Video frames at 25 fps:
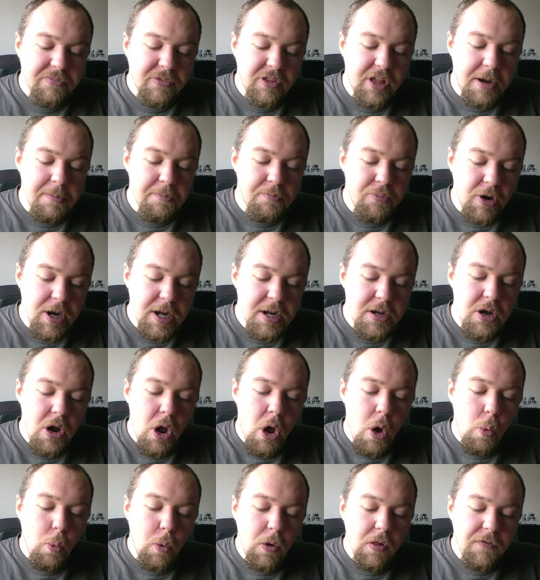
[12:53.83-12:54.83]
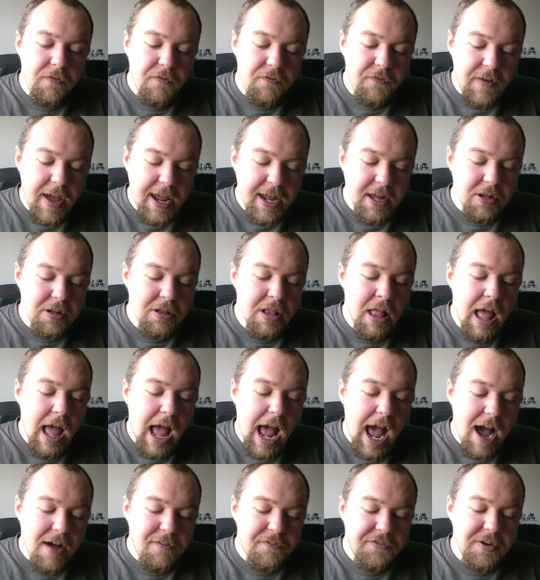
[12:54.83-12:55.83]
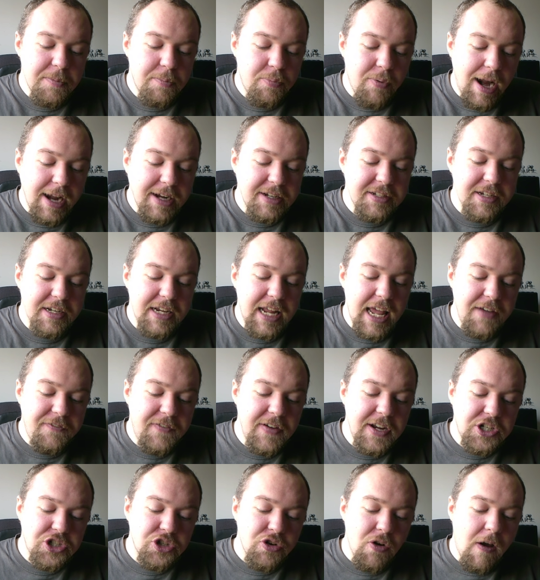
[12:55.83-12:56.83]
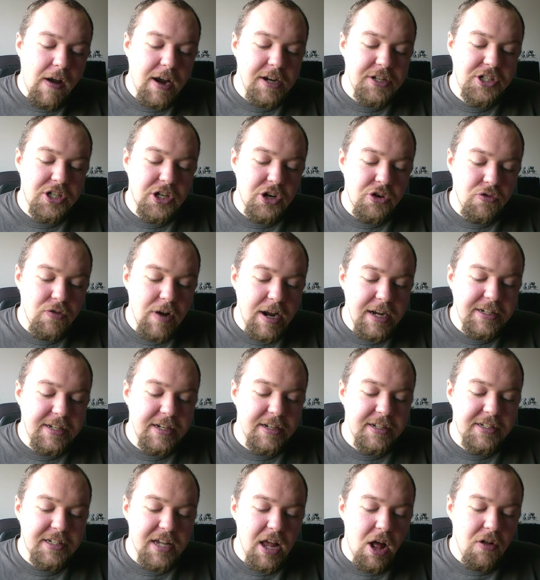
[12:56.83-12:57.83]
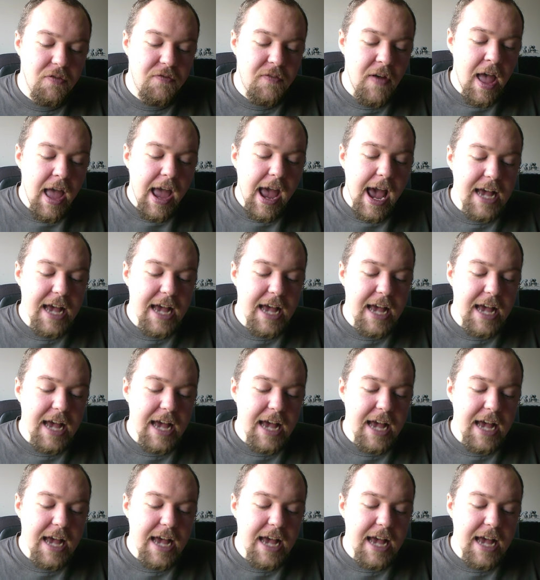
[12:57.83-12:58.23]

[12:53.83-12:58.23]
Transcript: that Britain will fail after Brexit if it tries to create itself